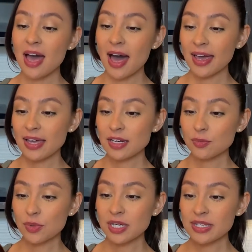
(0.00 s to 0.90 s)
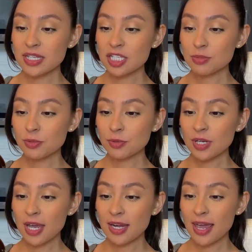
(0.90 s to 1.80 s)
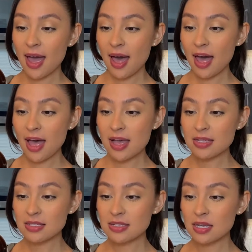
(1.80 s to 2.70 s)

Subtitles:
I added 1 teaspoon, and it has,